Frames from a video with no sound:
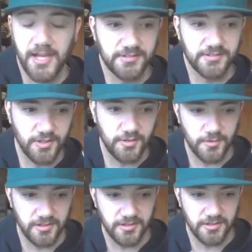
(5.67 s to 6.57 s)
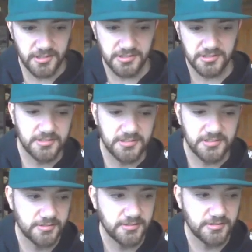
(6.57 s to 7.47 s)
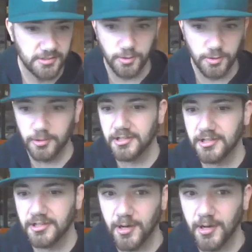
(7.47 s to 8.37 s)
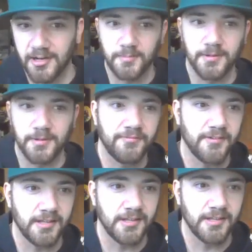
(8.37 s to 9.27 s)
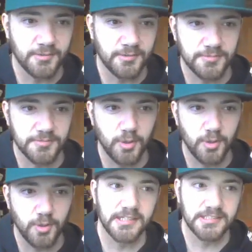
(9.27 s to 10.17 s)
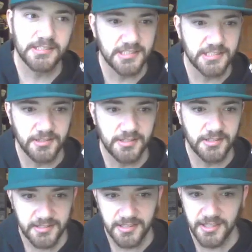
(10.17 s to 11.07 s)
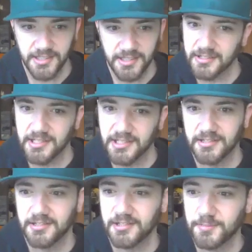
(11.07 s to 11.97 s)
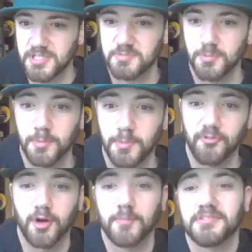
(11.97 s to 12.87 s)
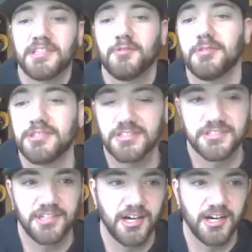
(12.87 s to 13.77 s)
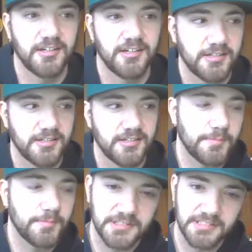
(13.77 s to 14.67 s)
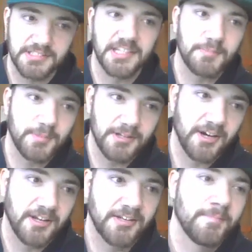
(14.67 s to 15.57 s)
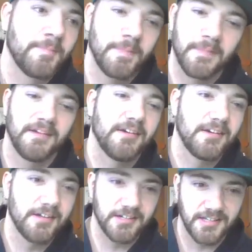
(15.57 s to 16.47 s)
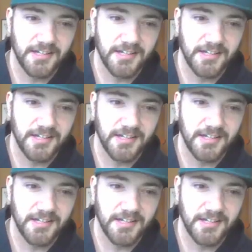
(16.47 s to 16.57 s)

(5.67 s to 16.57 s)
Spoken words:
Cool. So, haven't done one of these really in a while, but I felt like it was more than necessary given the abysmal performance that we just saw Michigan State put on